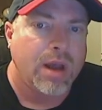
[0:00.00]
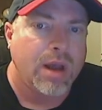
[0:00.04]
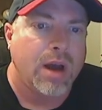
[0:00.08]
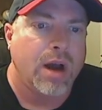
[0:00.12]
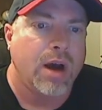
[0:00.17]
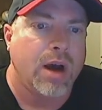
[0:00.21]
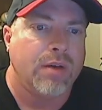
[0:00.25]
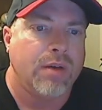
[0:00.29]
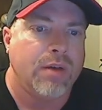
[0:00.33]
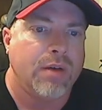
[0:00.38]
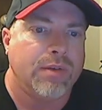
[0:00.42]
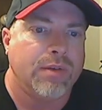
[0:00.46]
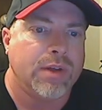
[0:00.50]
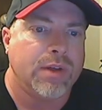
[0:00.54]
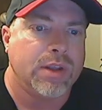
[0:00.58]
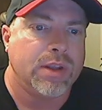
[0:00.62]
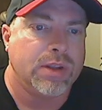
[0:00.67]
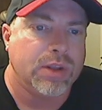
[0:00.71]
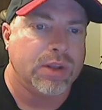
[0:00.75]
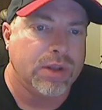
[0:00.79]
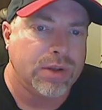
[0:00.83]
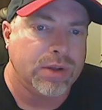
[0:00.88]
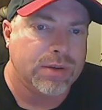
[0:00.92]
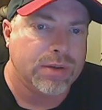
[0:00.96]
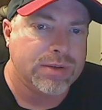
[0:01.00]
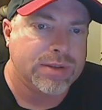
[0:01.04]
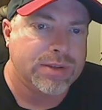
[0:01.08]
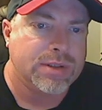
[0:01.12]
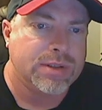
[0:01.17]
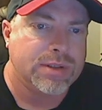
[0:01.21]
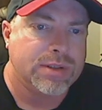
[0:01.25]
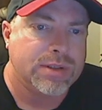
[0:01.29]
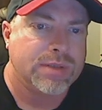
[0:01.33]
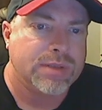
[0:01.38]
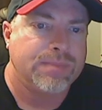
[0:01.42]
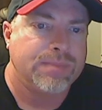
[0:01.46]
of
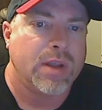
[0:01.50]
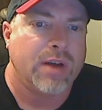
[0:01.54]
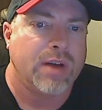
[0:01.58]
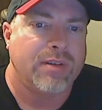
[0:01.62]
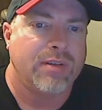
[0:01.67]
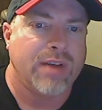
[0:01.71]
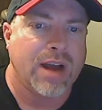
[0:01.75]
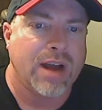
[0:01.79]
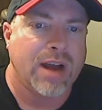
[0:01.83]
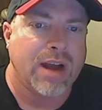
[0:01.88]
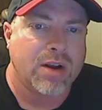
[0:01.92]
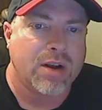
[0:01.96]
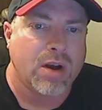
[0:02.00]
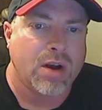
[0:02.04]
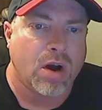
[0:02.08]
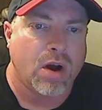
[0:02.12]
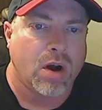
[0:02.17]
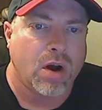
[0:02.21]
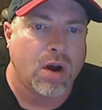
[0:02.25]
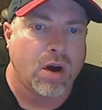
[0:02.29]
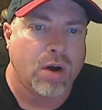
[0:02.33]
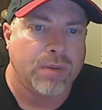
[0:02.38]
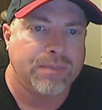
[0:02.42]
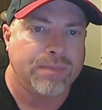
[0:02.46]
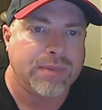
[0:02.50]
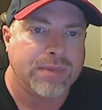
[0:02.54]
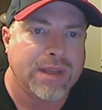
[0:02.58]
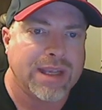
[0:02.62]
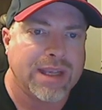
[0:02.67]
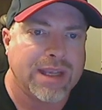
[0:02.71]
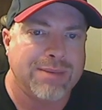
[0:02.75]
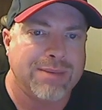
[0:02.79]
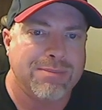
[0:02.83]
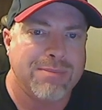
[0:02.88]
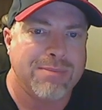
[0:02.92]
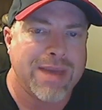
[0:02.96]
use of alcohol
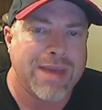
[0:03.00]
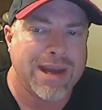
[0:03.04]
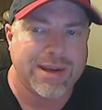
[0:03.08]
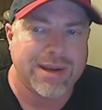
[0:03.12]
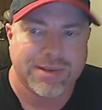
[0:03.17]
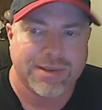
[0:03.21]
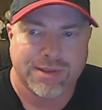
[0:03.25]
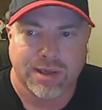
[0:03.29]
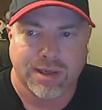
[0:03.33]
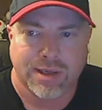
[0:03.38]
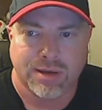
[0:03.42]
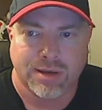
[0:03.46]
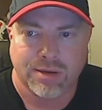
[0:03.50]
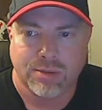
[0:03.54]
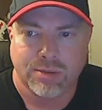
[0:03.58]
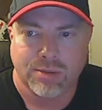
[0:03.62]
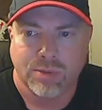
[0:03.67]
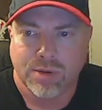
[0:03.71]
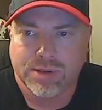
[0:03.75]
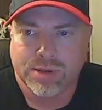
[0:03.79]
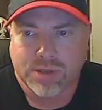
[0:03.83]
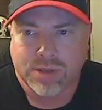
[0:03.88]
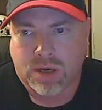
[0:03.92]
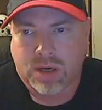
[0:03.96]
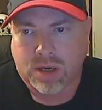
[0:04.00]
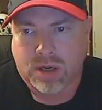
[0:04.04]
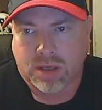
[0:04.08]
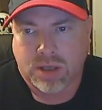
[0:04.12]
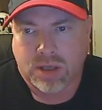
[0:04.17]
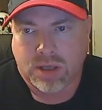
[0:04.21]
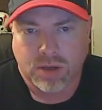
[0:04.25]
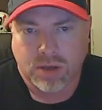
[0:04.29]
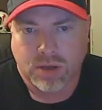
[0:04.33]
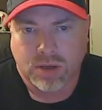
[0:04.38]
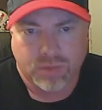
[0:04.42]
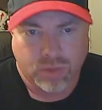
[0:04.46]
in medicine was on a
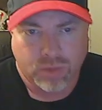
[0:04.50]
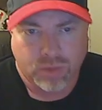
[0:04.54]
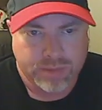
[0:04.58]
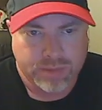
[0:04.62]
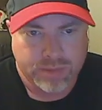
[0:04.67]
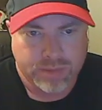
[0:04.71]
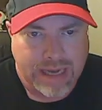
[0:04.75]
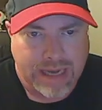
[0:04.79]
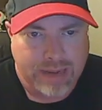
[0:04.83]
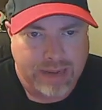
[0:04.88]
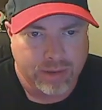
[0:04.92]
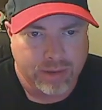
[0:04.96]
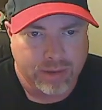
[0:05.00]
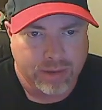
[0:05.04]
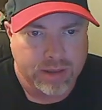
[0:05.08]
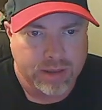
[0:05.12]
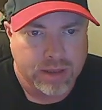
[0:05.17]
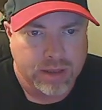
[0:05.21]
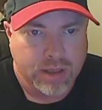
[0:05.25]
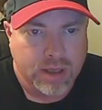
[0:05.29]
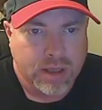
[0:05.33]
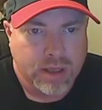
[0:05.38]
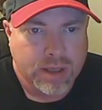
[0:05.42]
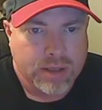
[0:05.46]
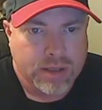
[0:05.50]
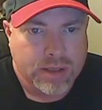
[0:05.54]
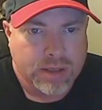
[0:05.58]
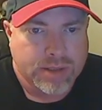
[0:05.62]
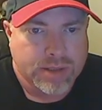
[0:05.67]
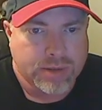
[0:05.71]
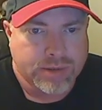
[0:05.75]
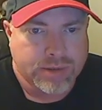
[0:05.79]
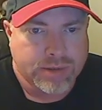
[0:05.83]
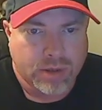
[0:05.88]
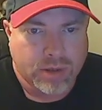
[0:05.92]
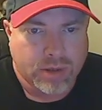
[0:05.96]
cuneiform tablet.
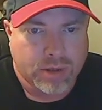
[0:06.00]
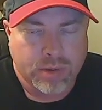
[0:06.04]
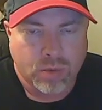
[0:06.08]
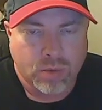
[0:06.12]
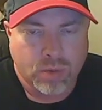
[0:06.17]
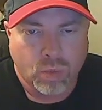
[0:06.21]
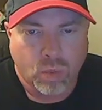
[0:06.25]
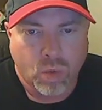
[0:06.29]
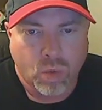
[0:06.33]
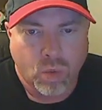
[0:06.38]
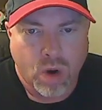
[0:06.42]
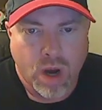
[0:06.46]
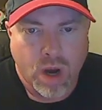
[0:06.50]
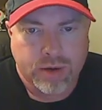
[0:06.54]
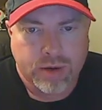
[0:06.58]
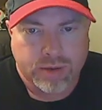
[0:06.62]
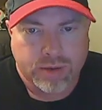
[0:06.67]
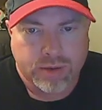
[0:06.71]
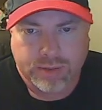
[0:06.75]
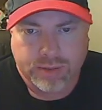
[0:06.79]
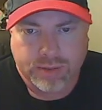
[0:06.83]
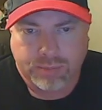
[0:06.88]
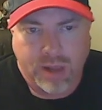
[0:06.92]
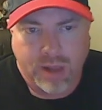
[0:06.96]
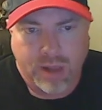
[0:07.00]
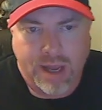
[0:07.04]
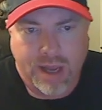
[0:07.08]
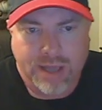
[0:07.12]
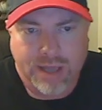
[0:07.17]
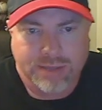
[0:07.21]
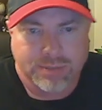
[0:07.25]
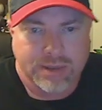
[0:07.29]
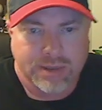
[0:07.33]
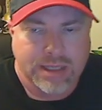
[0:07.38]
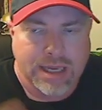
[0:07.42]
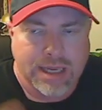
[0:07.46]
So as urban water
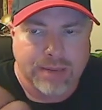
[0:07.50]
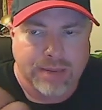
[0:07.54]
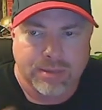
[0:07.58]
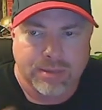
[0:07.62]
supplies became